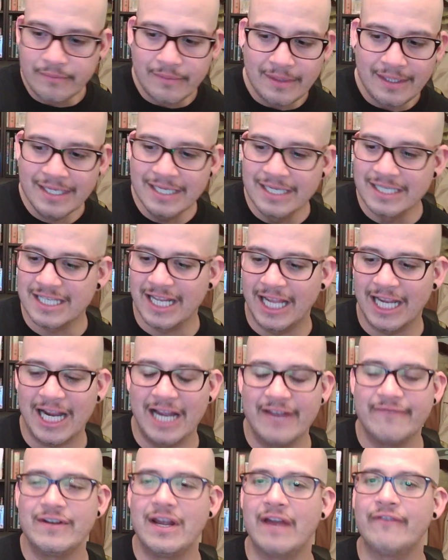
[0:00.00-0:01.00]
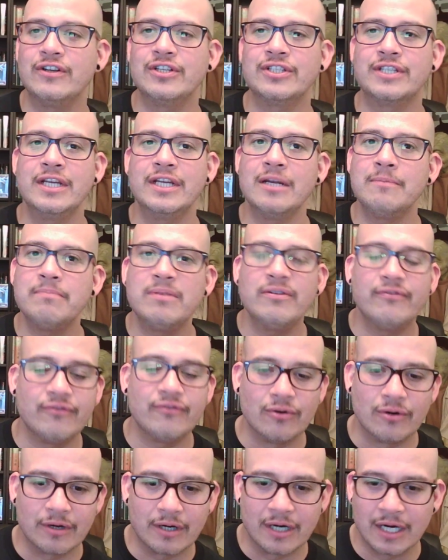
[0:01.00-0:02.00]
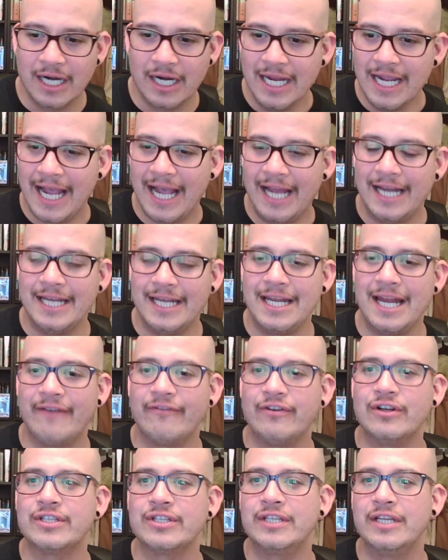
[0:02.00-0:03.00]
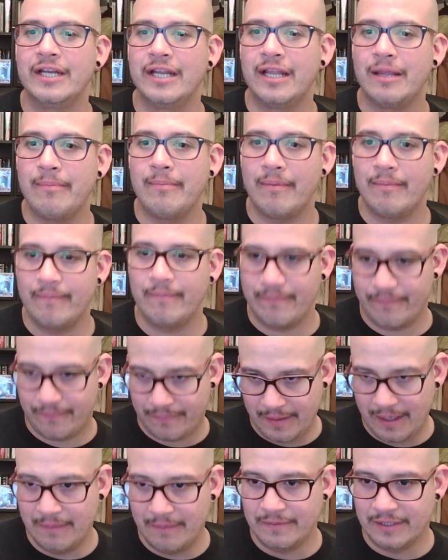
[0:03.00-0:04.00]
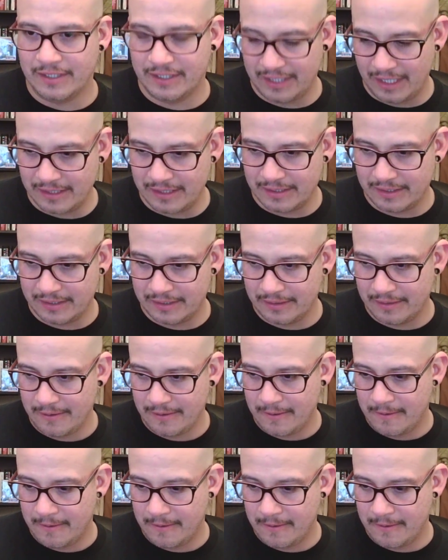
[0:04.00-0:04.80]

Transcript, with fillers: He is like, I've never seen him before and never seen him, him since.